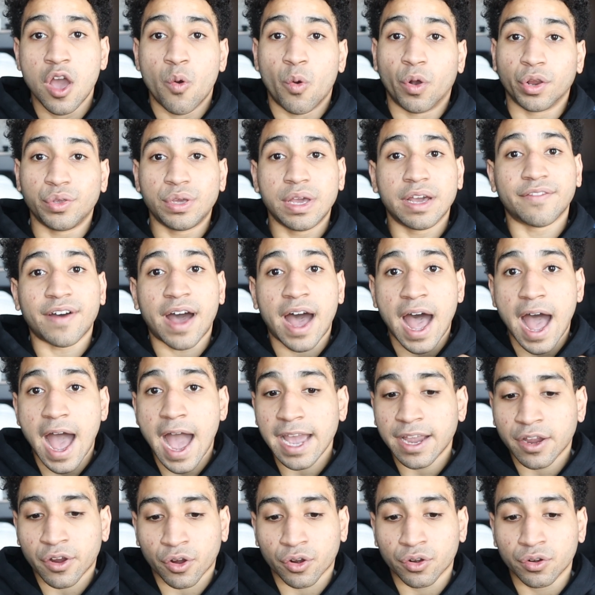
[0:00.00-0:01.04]
When you have
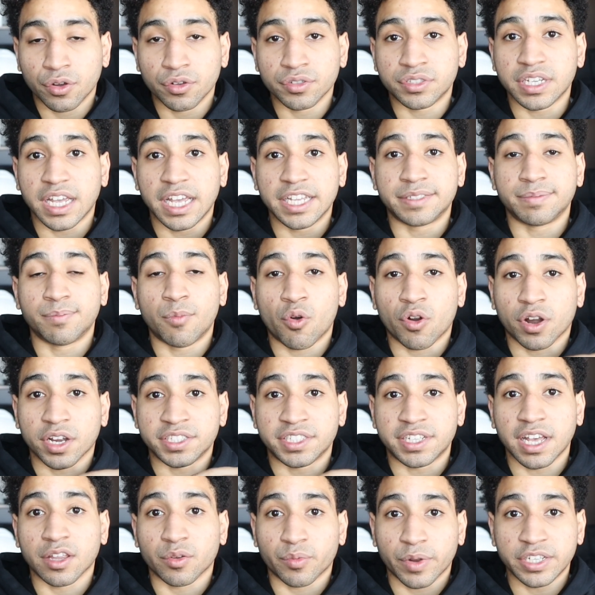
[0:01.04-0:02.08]
high hurdles, it's more
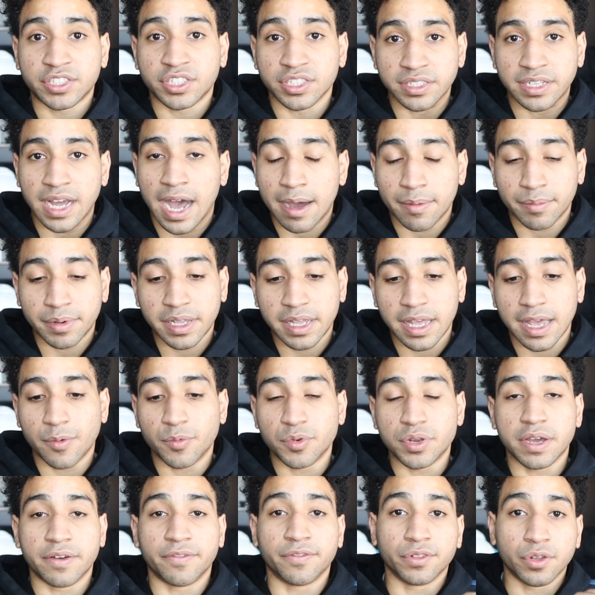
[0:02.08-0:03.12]
acceleration dominant, and
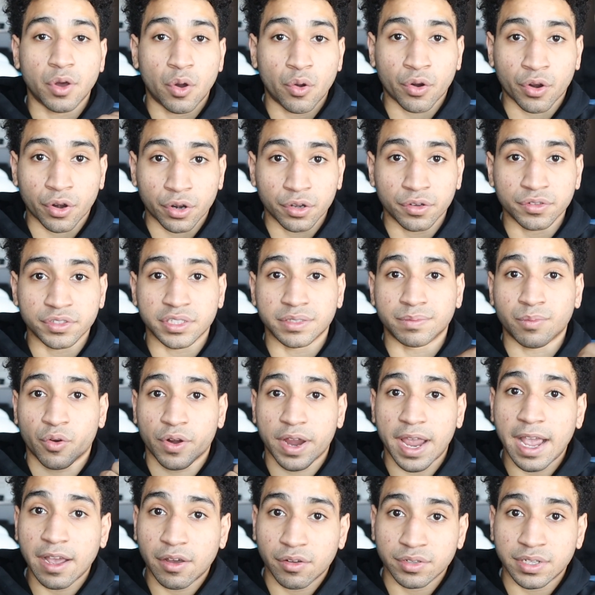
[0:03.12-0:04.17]
when you have low hurdles, it's more
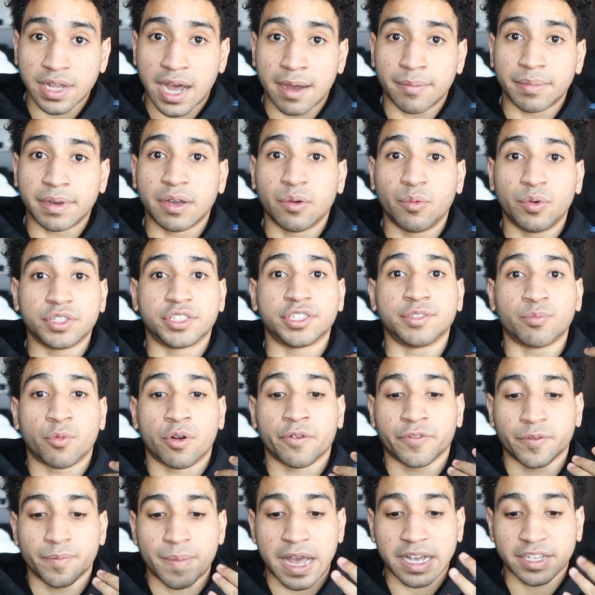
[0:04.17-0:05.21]
ankle dominant, which is
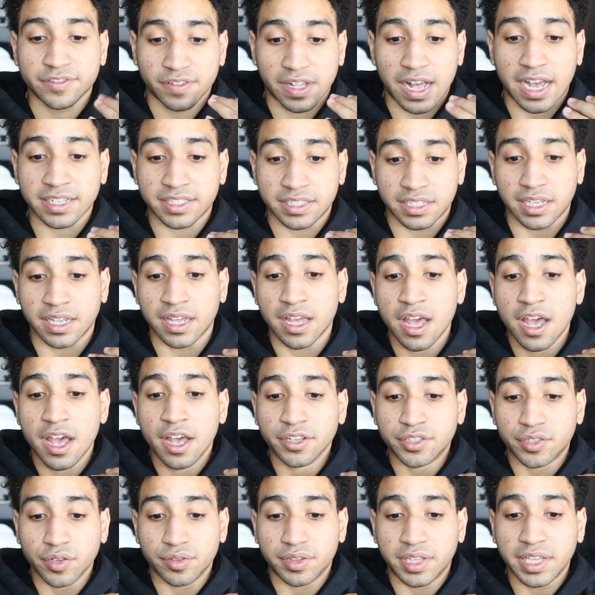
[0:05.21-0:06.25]
more for max velocity.
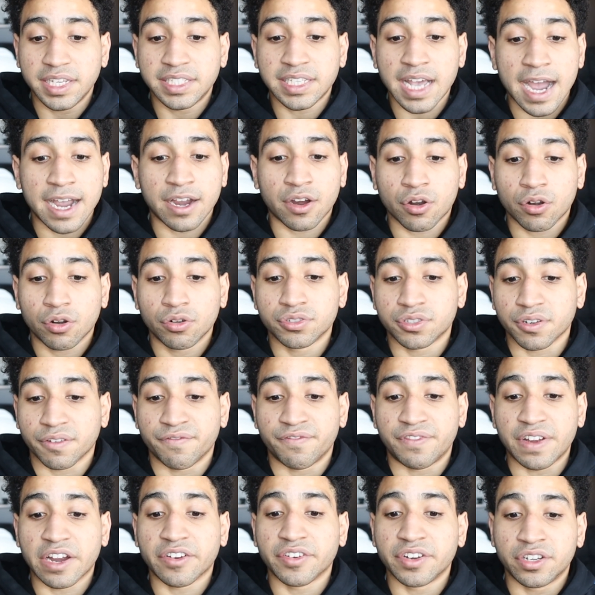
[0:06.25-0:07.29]
So these high hurdles are
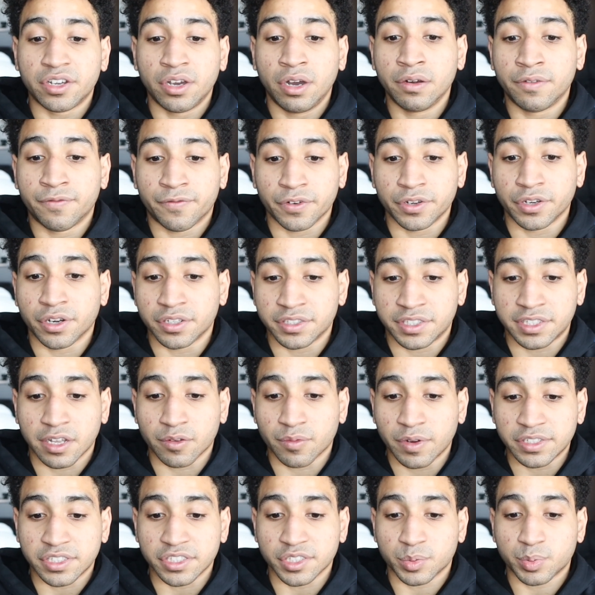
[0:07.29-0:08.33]
very good for your
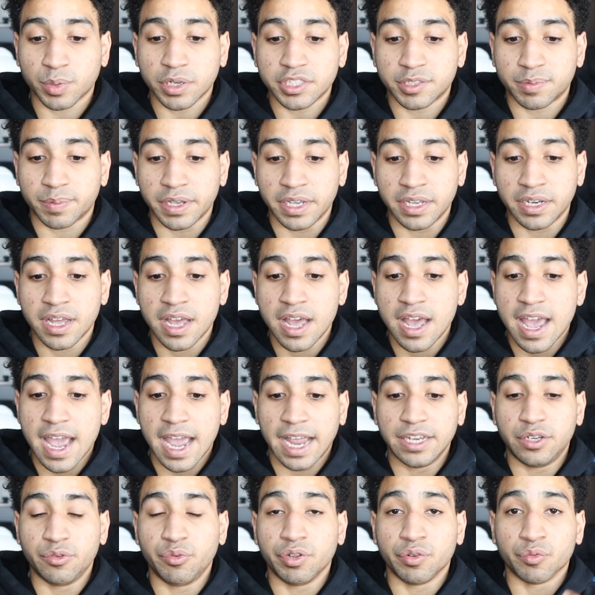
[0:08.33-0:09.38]
acceleration sprint speed,
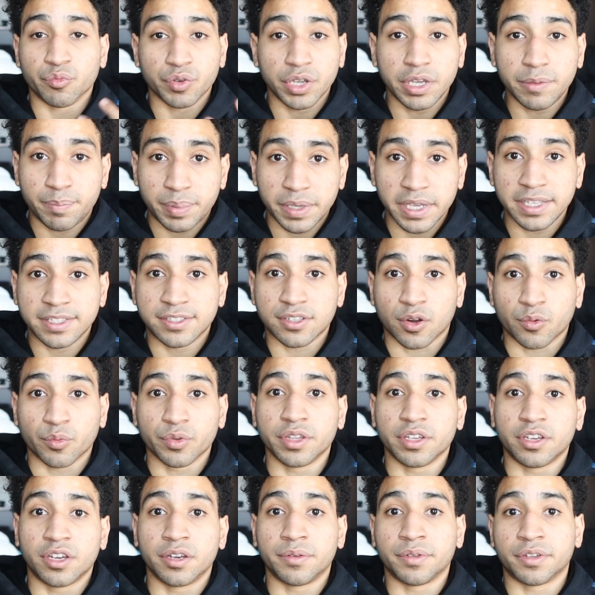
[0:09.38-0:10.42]
and doing repeats are
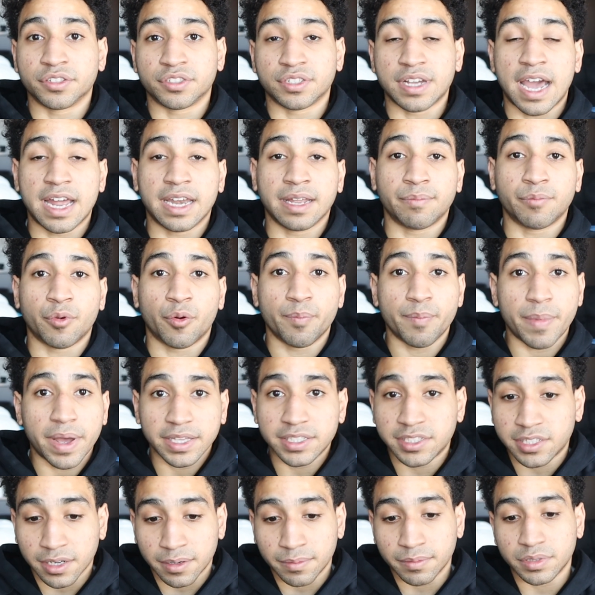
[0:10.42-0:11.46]
really good because you're adding
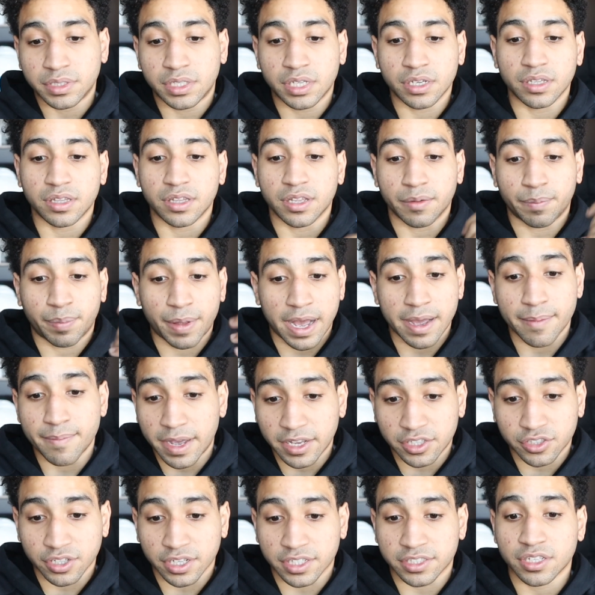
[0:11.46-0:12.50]
momentum to the
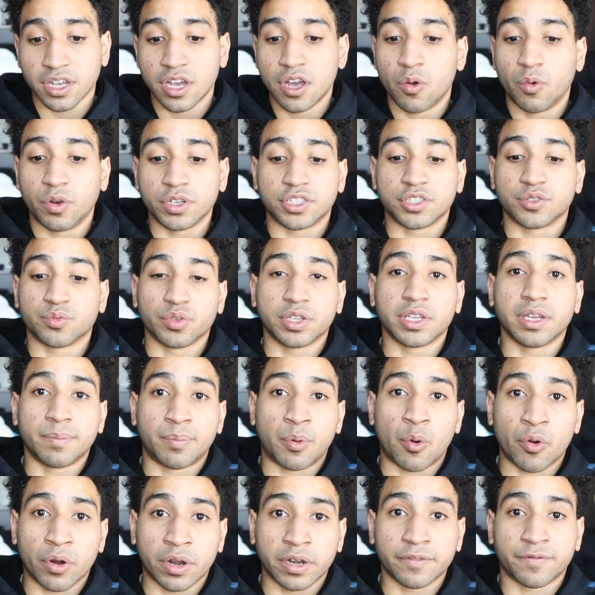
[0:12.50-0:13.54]
plyometrics, which is really
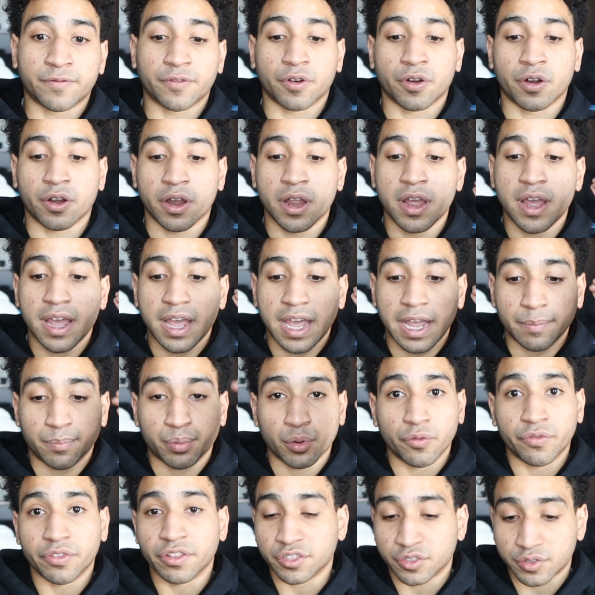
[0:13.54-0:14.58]
important for
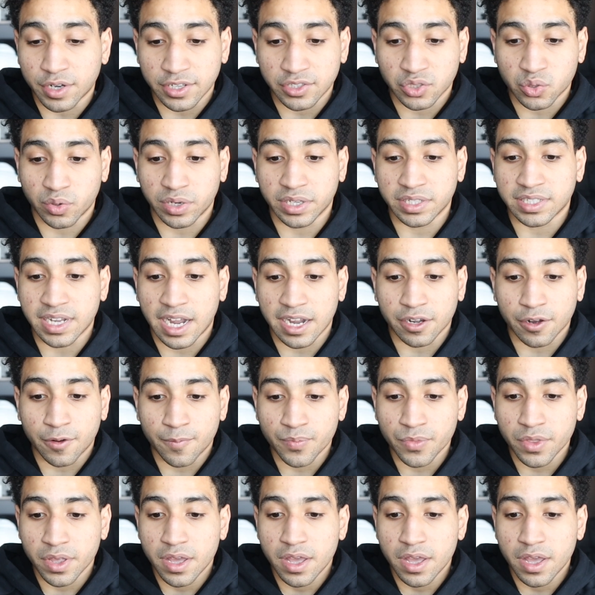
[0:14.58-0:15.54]
improving the stress shortening cycle.